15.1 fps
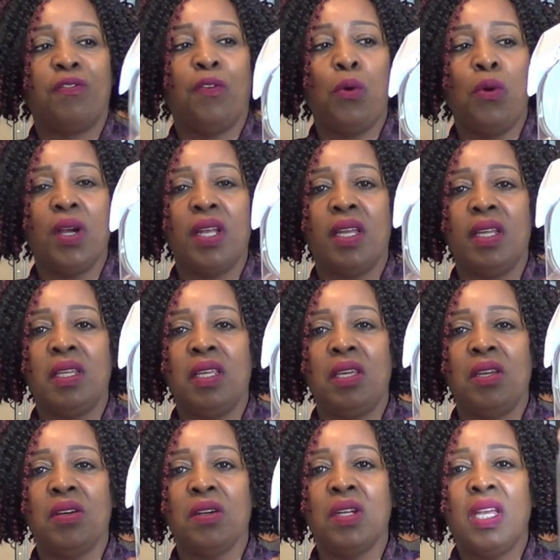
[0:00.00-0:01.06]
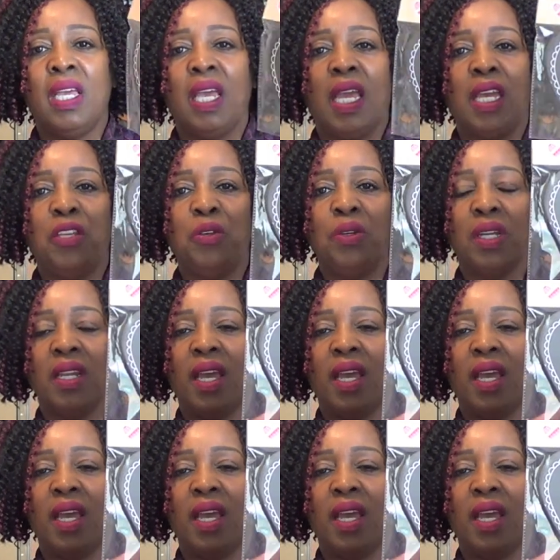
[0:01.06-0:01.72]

four in here, and you can